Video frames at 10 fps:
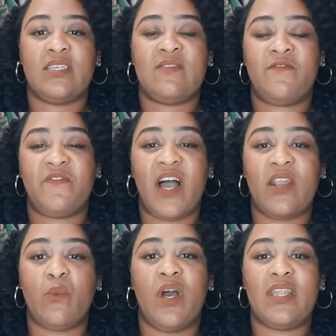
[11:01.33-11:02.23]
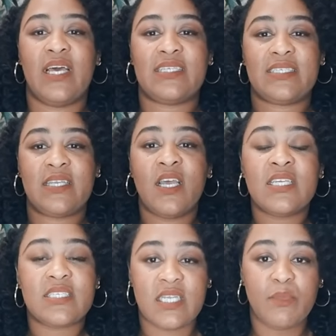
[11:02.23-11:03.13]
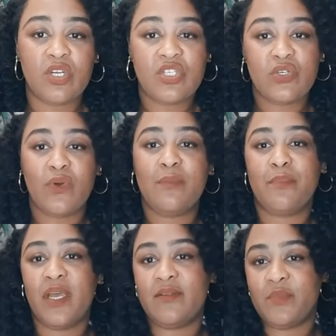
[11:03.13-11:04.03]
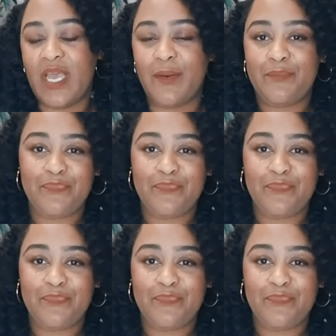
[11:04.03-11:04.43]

find one that's similar to it, but yeah.